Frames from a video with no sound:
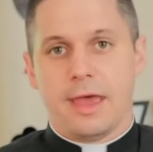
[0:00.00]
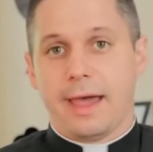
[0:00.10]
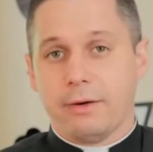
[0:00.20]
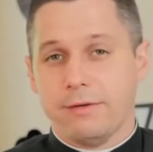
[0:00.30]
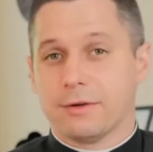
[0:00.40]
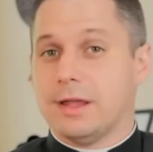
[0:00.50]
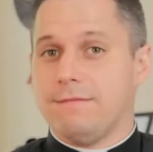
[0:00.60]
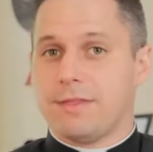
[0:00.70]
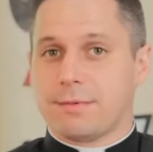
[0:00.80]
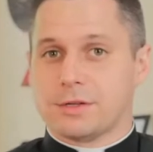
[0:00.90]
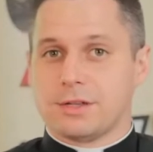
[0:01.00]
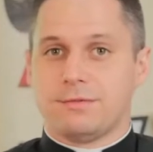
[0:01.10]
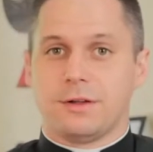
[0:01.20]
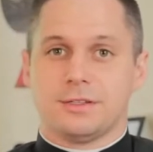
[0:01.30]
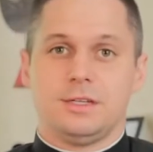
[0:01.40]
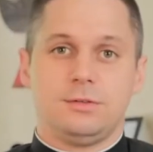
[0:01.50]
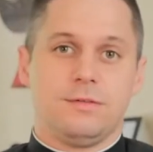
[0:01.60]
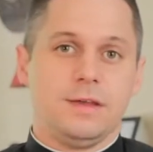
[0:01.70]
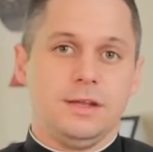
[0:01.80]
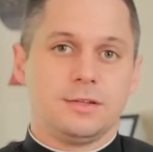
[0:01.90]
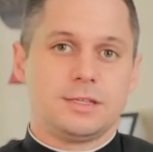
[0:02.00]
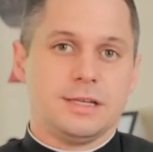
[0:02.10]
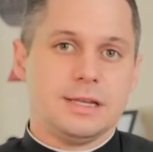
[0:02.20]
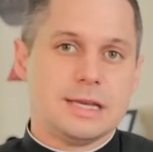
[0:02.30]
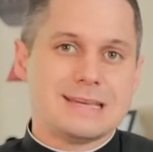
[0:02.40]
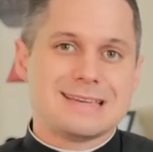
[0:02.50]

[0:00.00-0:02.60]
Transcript: However, if the person falls into a venial sin,